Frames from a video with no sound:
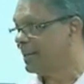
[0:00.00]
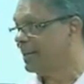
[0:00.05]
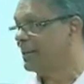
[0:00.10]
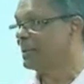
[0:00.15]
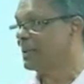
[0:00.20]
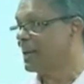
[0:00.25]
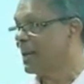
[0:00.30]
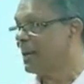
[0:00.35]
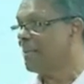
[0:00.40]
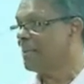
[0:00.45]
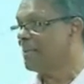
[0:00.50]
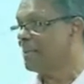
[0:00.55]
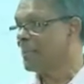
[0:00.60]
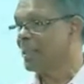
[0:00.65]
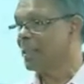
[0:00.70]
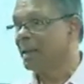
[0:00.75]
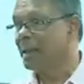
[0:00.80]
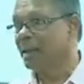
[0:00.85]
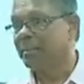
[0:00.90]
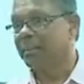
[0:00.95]
Okay?
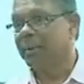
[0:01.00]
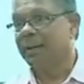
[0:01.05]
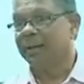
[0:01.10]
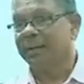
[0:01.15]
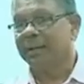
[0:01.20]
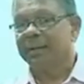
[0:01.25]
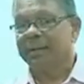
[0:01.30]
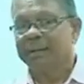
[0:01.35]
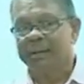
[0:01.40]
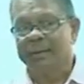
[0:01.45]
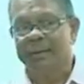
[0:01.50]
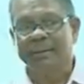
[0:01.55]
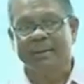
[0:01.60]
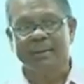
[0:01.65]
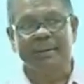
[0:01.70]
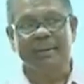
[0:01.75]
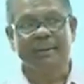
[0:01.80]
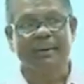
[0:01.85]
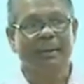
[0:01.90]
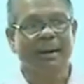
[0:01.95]
But
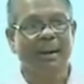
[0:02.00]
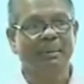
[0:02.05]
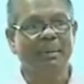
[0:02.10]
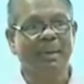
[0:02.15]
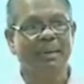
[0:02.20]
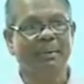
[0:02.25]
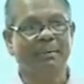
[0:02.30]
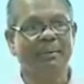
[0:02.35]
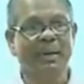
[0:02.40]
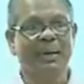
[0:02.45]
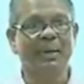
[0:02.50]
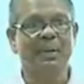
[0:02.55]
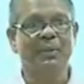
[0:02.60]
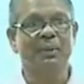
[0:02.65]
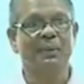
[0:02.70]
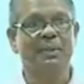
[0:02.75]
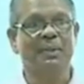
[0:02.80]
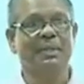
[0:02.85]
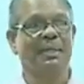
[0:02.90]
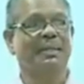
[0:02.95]
I mean, when
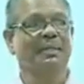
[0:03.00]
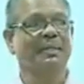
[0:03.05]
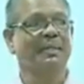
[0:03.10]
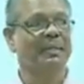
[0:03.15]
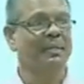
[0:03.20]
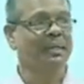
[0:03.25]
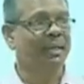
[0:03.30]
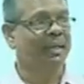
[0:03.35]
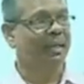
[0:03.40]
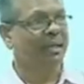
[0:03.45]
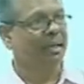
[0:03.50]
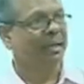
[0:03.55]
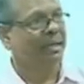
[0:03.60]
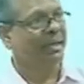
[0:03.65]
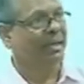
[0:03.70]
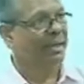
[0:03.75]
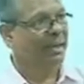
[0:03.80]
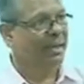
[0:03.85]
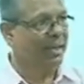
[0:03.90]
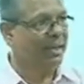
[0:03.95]
you just see it
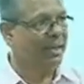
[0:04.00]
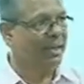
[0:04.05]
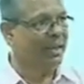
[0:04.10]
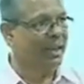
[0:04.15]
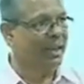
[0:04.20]
here and